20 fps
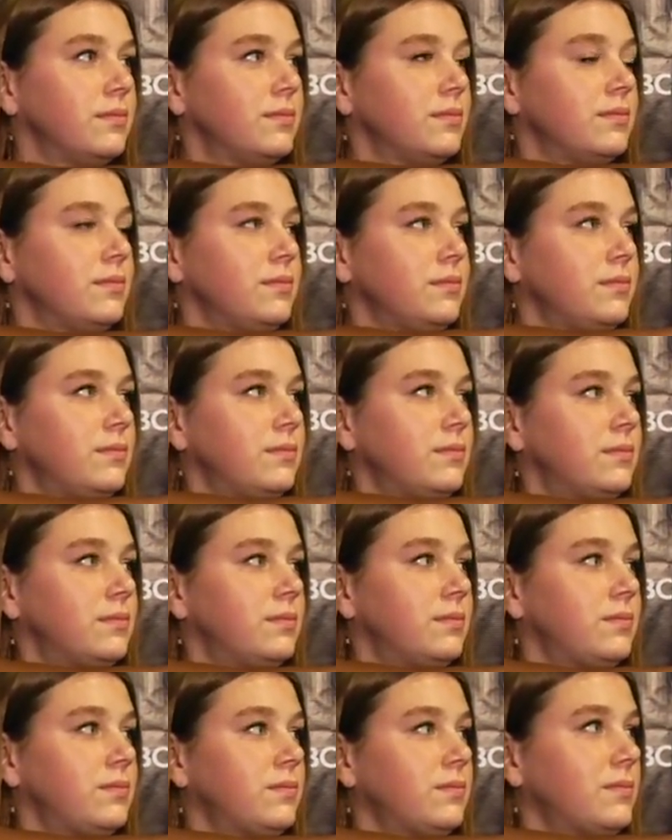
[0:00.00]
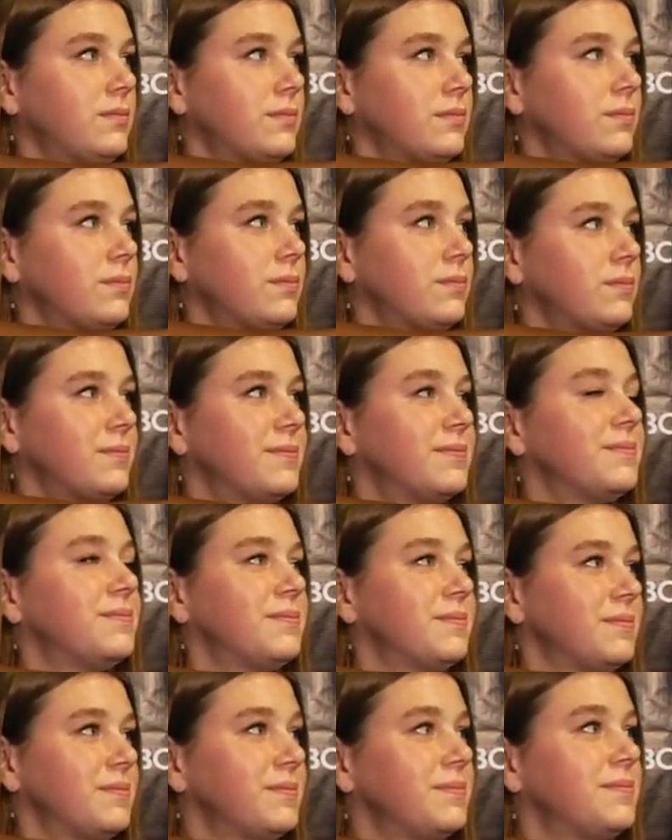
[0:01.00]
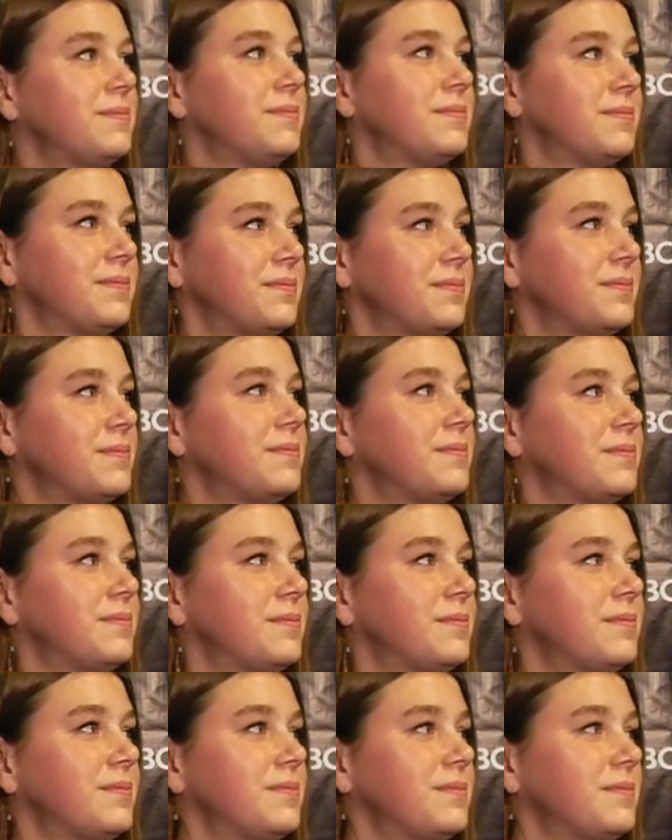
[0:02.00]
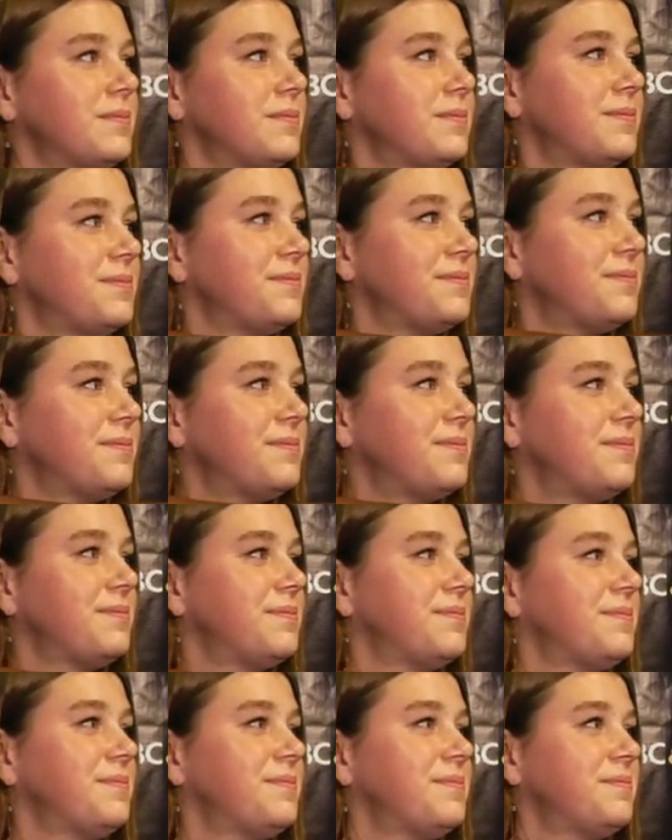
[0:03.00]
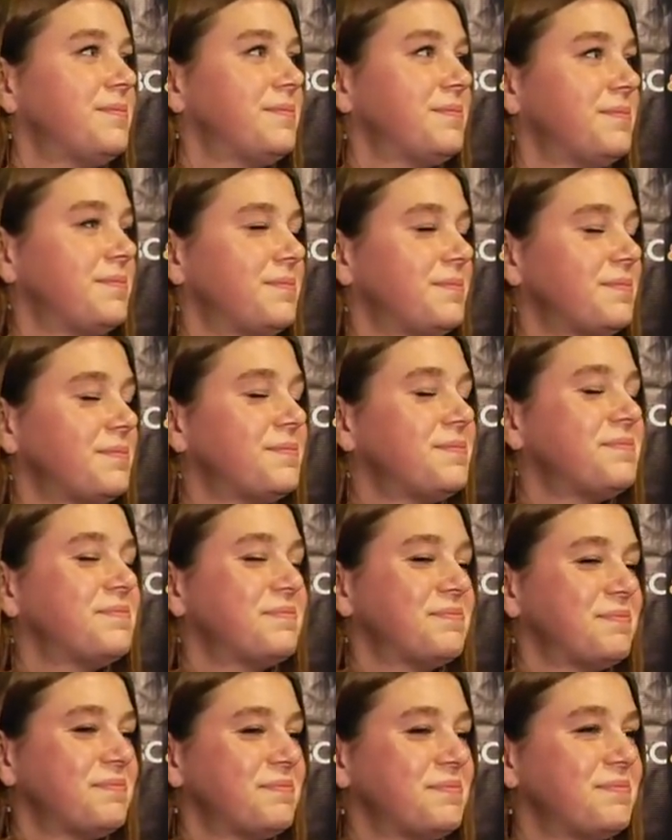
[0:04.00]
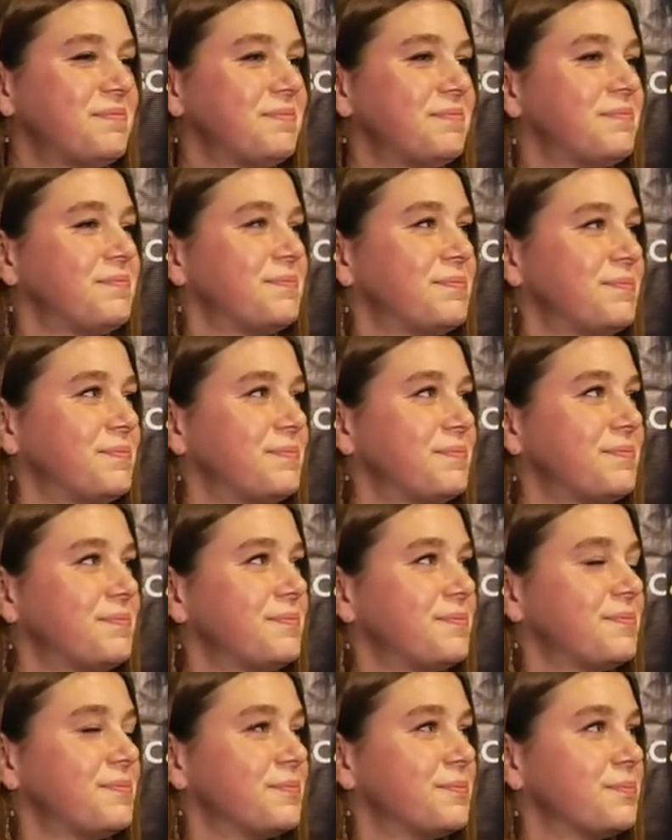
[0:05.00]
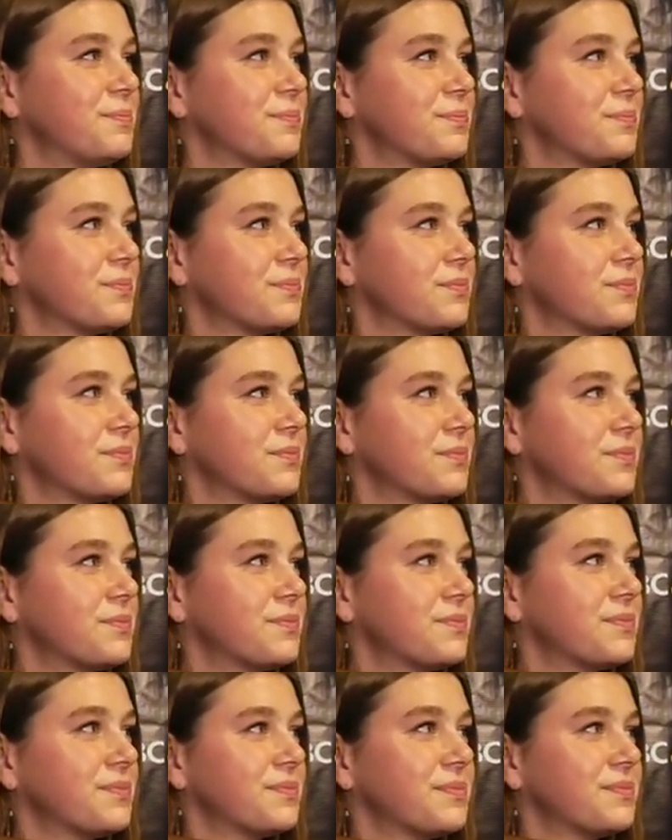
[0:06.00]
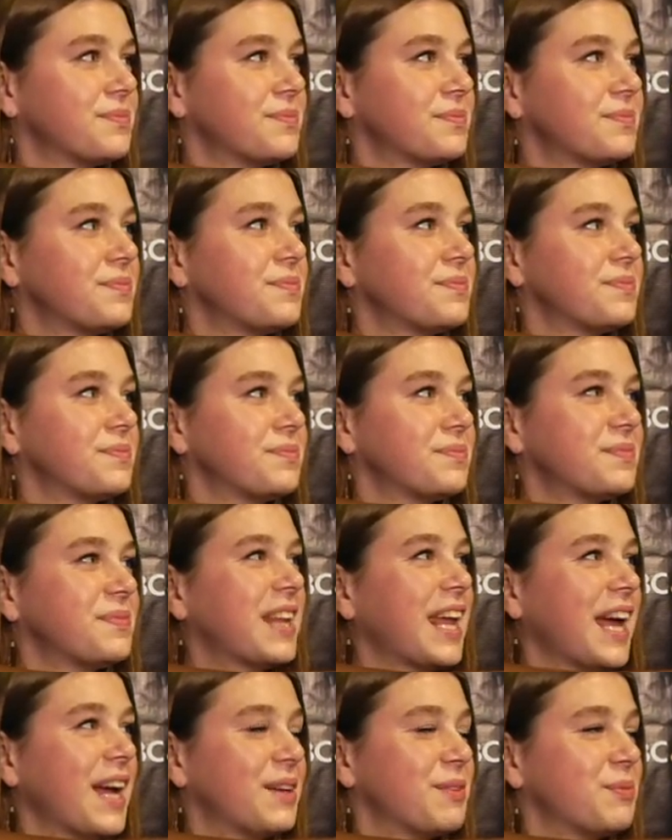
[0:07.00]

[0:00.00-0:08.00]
(not speaking)